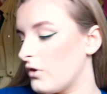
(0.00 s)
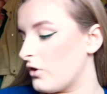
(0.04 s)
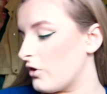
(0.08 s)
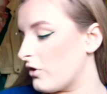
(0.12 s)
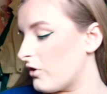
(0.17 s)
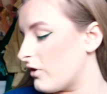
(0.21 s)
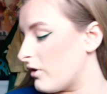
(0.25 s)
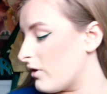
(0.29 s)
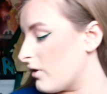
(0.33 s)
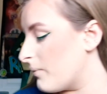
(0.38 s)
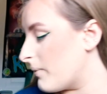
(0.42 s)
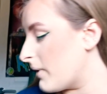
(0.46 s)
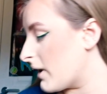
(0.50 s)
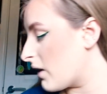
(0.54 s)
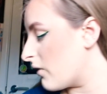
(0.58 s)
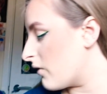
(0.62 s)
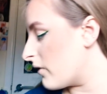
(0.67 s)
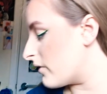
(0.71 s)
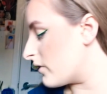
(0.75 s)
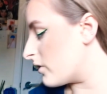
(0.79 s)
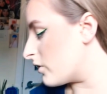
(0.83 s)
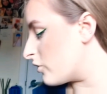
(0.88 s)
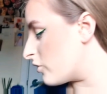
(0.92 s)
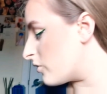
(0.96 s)
Just a
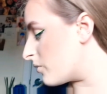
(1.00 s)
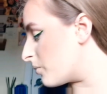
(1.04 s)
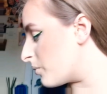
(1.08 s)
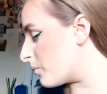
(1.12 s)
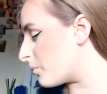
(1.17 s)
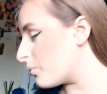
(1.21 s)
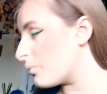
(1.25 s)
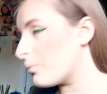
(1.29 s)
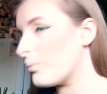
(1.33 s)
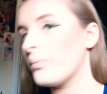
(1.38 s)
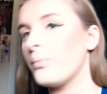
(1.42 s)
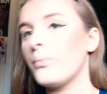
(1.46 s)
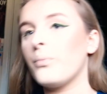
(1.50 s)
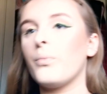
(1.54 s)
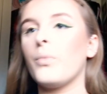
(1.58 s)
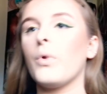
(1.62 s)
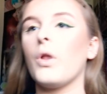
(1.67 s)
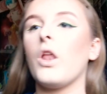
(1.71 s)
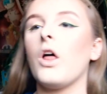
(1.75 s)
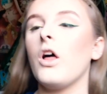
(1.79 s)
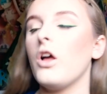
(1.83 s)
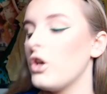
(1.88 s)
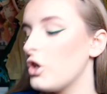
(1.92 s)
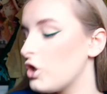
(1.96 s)
Makeup Revolution
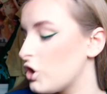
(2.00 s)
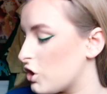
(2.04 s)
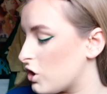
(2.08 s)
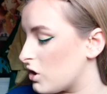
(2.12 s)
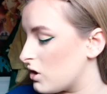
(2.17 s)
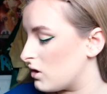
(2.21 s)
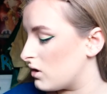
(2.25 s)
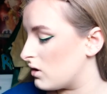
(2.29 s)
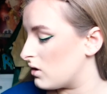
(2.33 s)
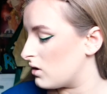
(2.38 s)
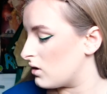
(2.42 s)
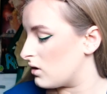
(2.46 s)
blush.